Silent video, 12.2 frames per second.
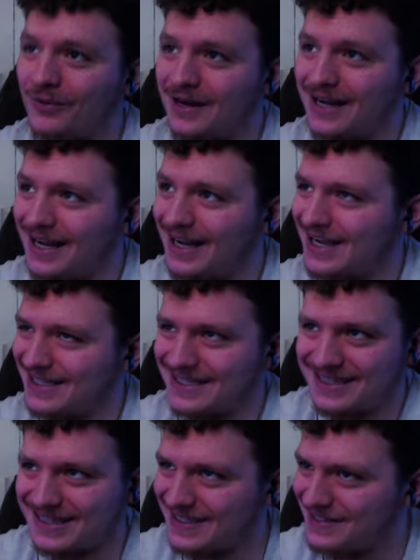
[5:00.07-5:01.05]
What
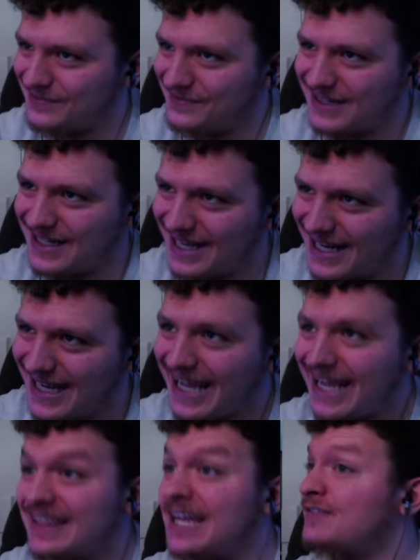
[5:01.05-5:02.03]
the?
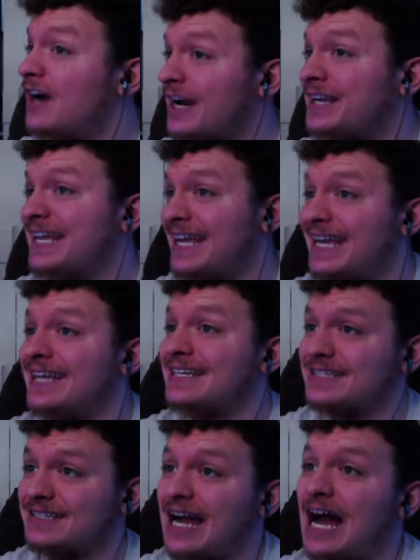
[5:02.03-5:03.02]
They've gone into int.